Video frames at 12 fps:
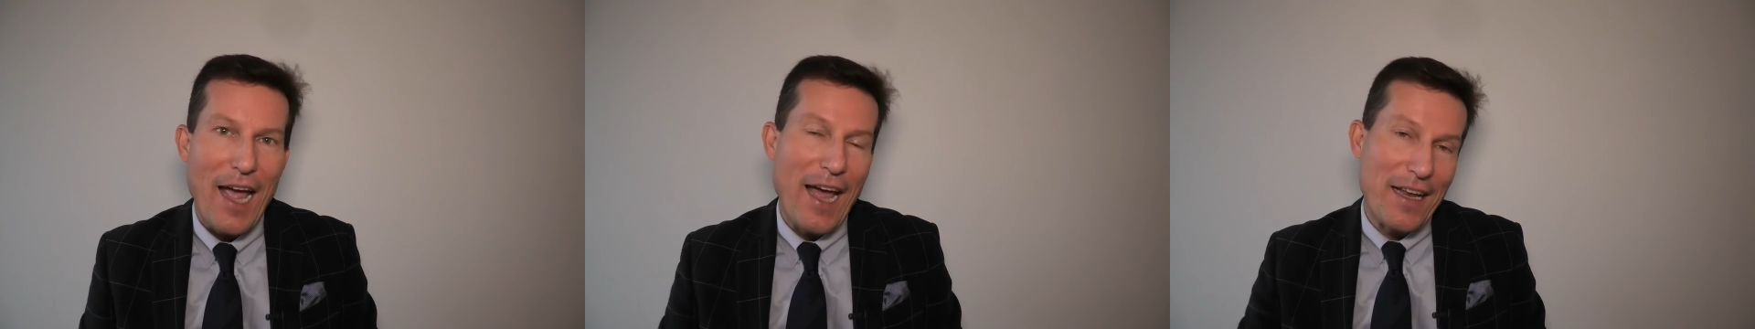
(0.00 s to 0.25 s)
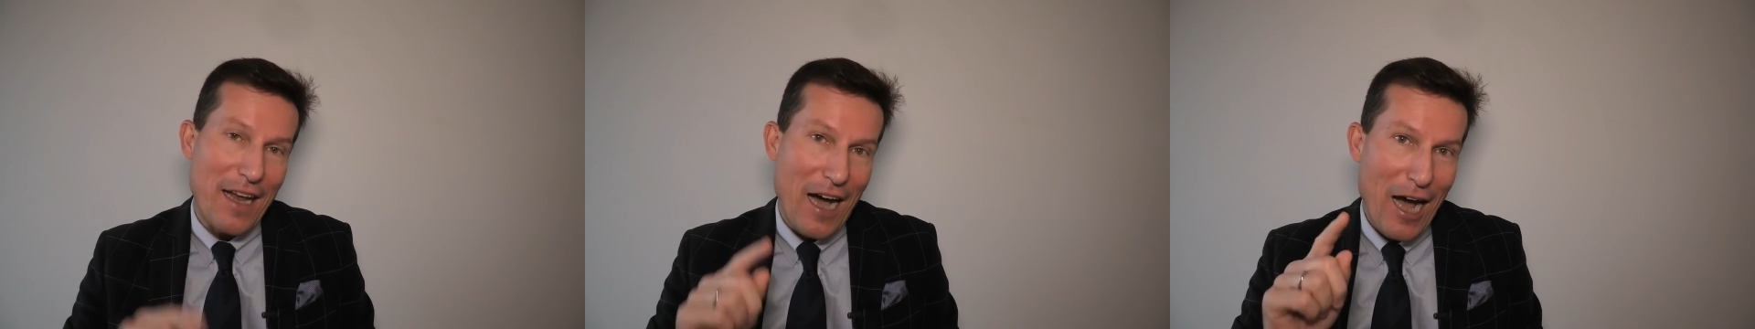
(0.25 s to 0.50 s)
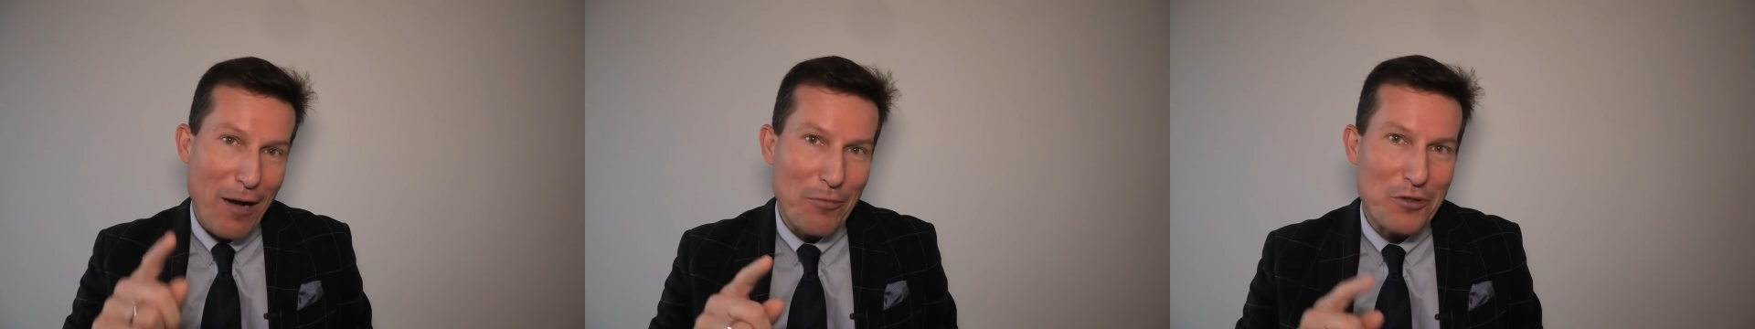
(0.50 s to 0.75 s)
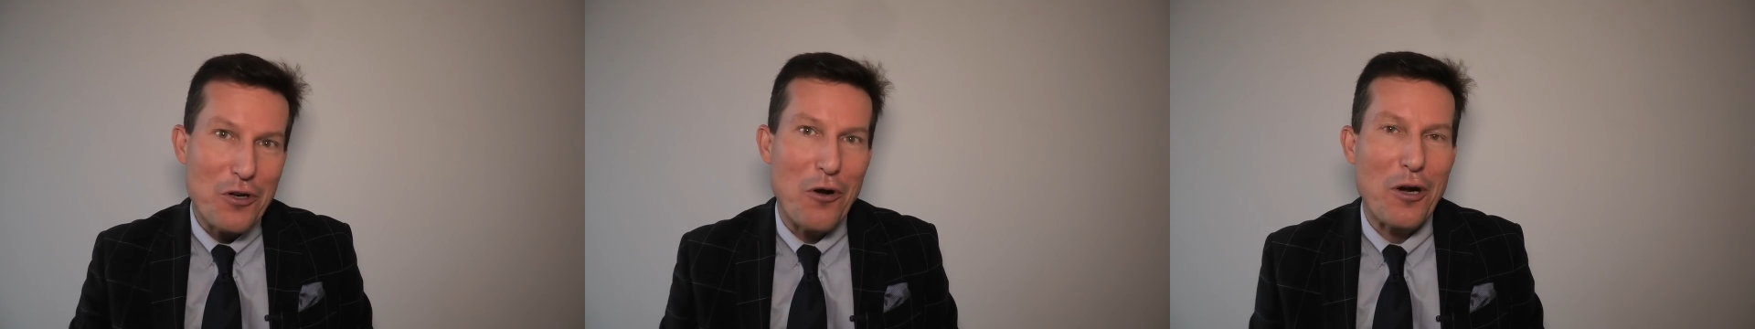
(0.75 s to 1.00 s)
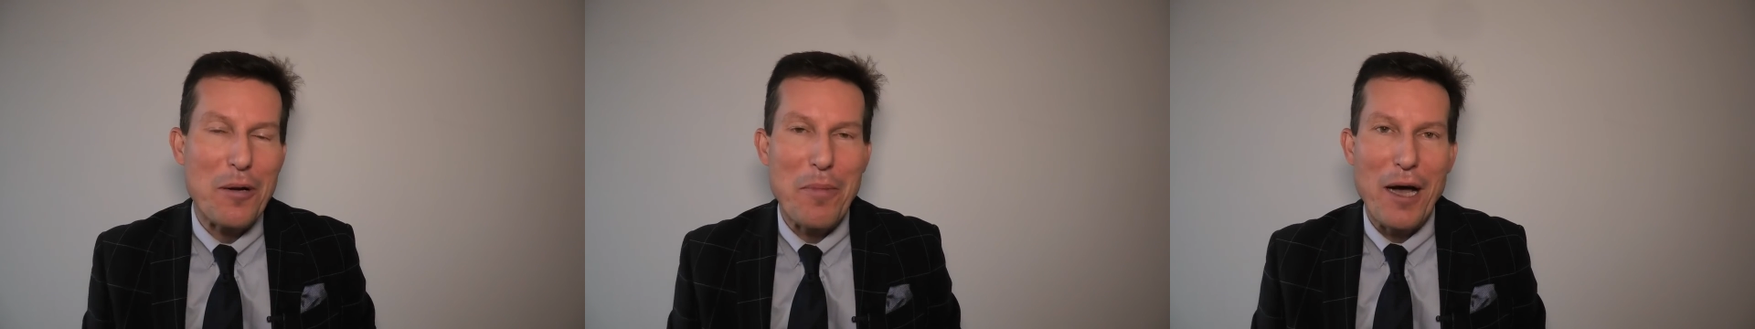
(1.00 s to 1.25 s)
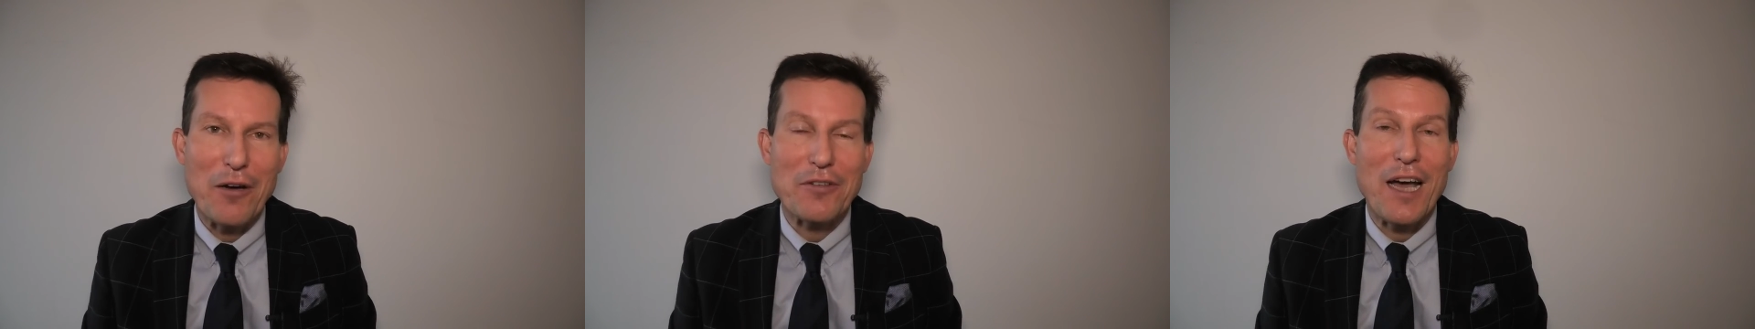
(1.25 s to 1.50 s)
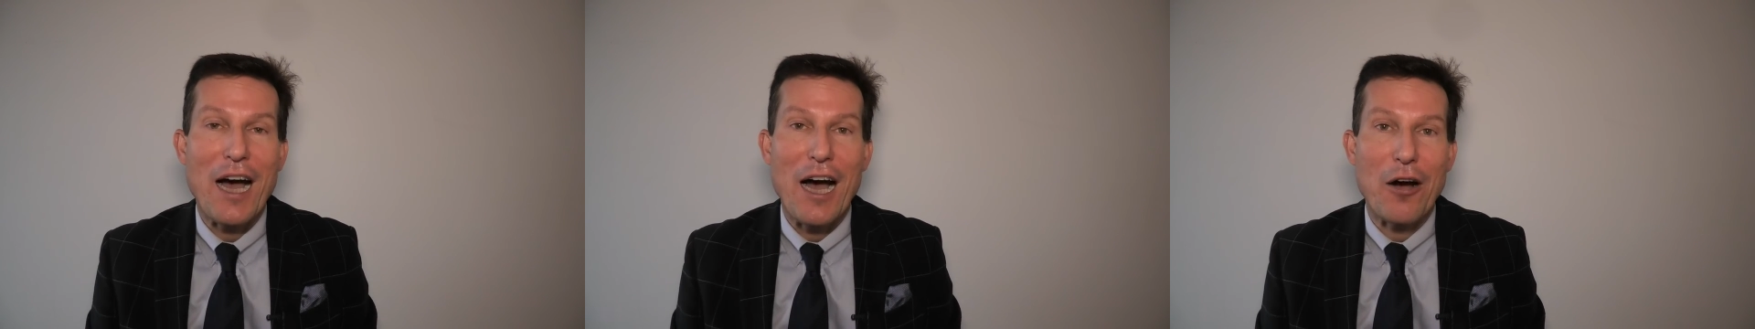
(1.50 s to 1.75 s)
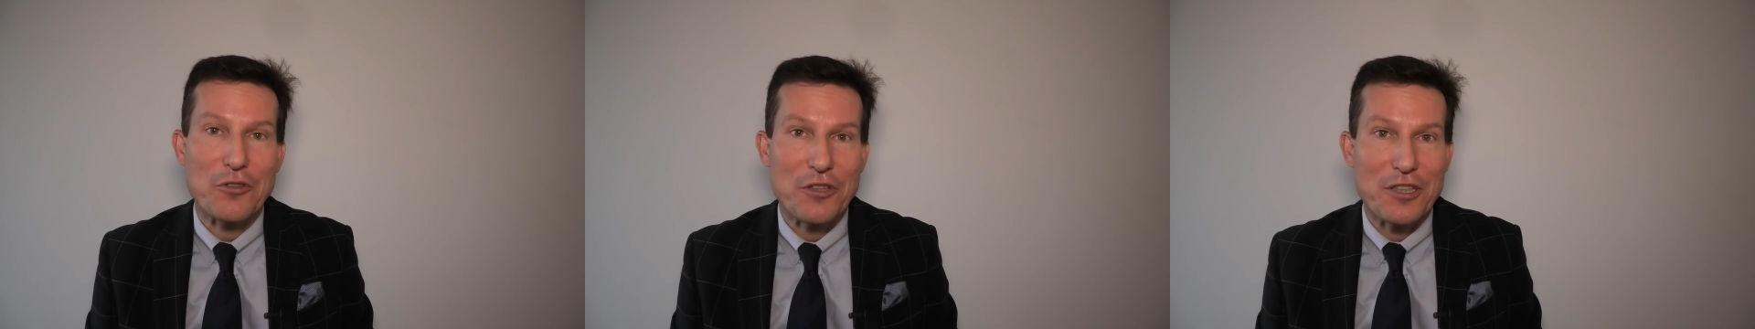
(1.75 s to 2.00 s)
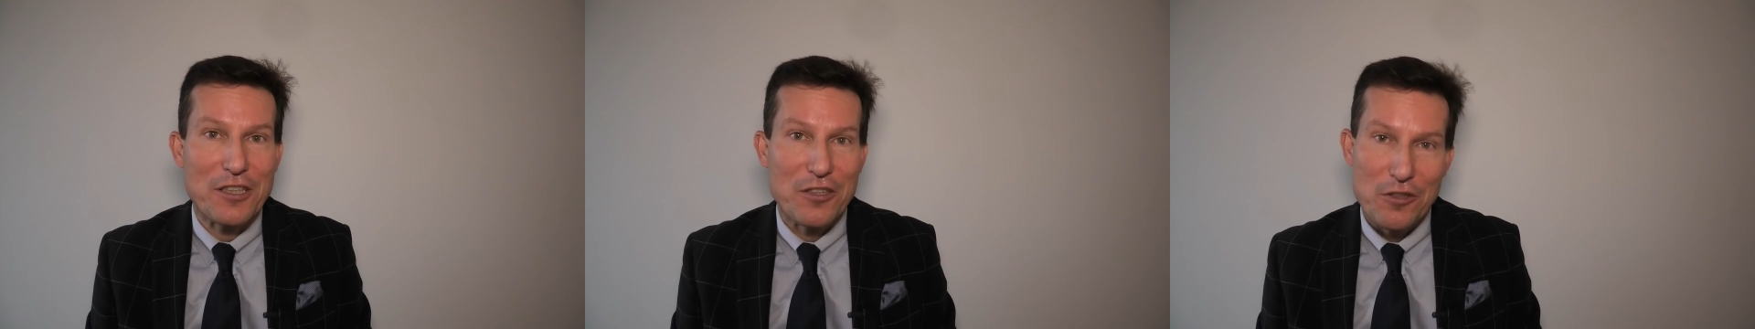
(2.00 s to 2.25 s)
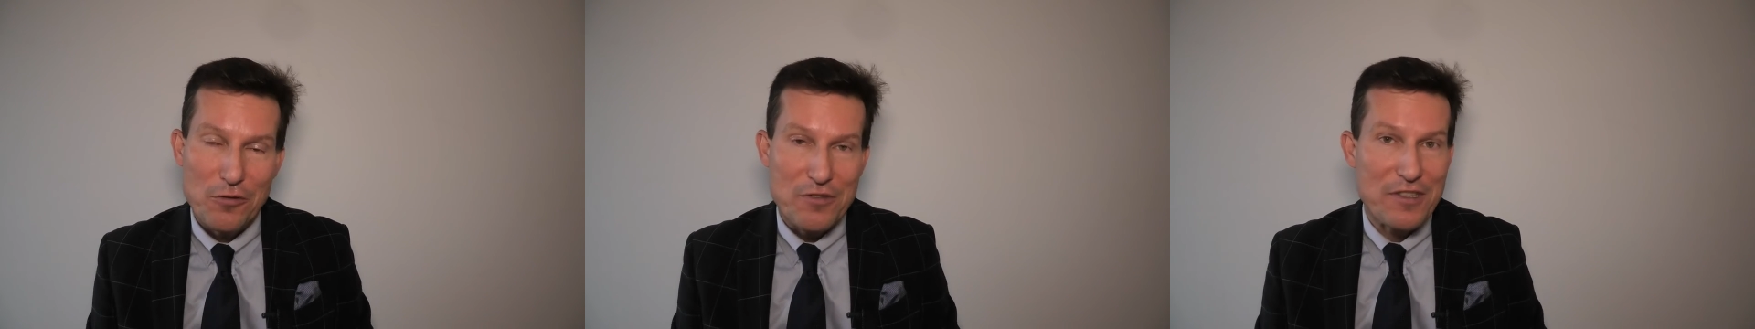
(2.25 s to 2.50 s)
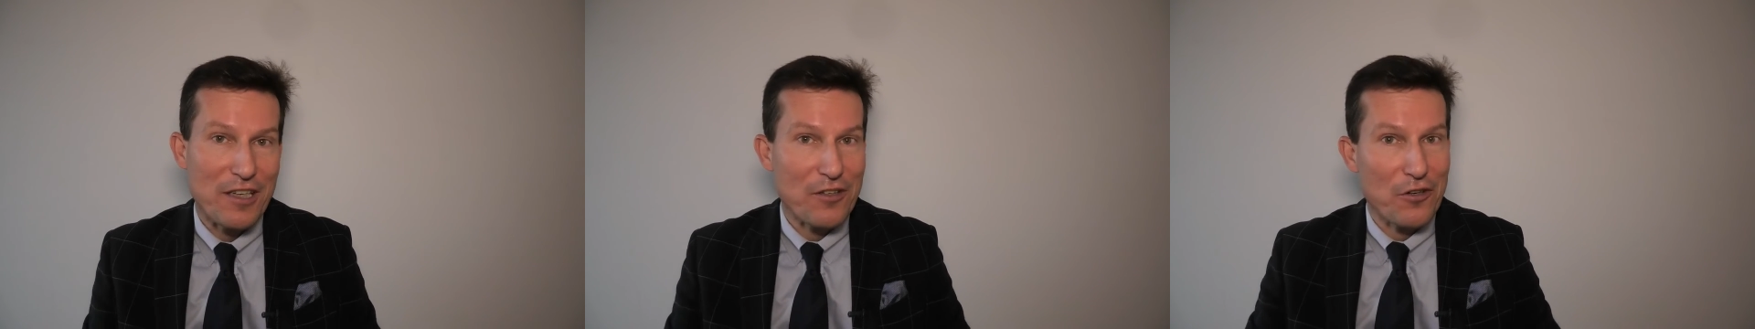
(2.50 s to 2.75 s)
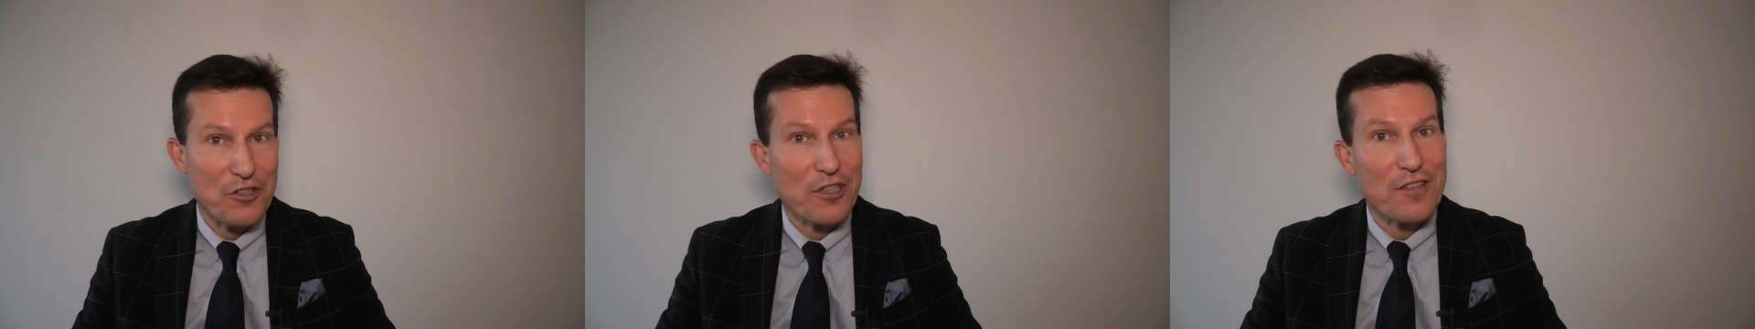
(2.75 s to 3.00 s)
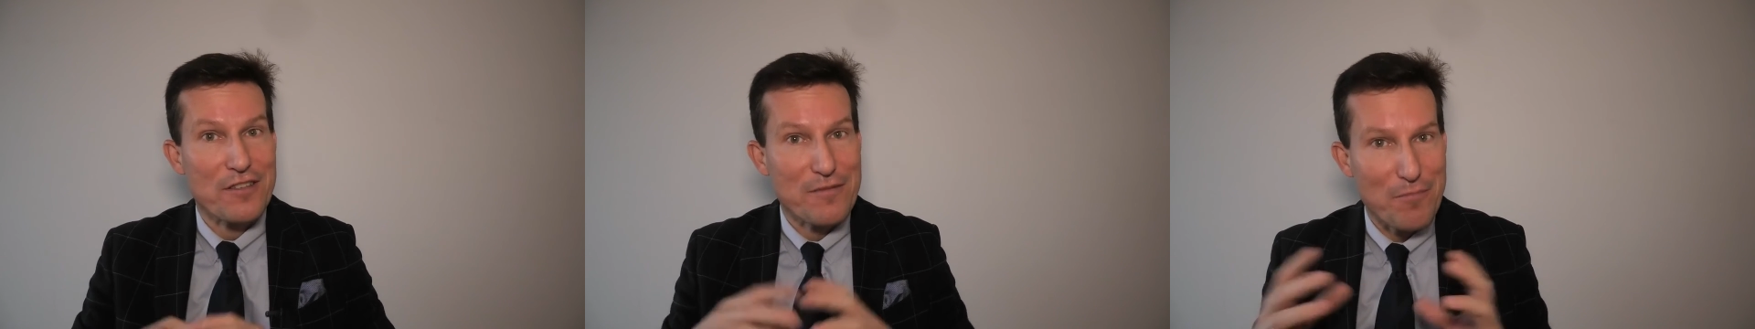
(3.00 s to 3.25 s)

And I will talk about how you can use technology in a